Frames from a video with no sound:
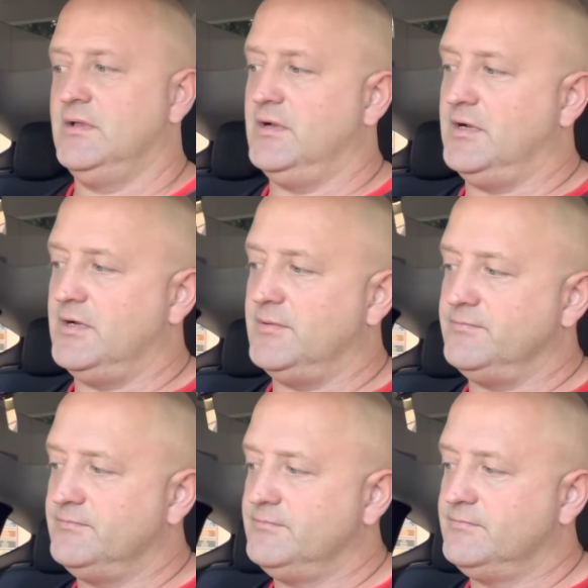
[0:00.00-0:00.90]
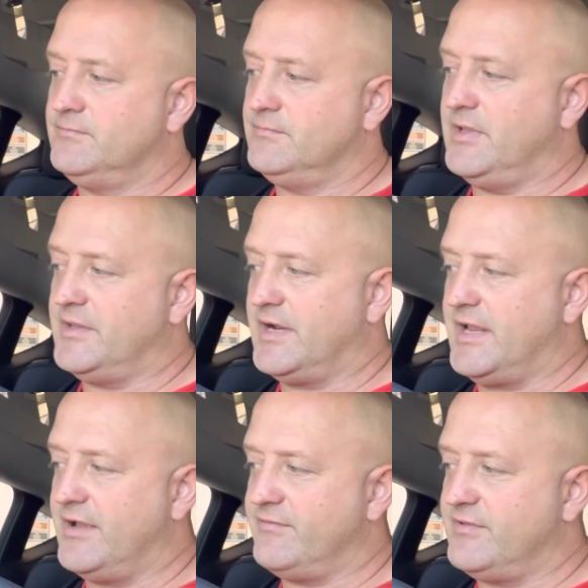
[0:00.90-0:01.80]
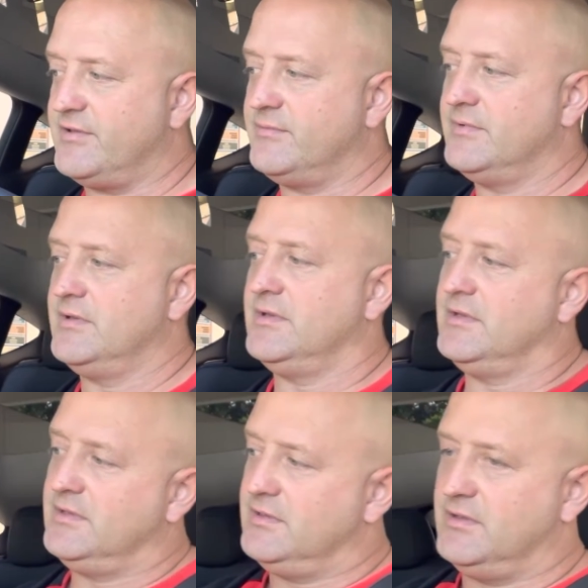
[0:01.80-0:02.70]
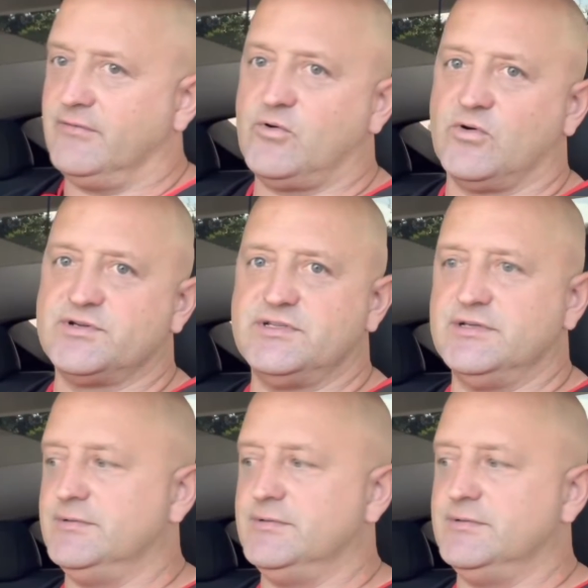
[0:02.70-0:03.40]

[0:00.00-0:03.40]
And then I have of course,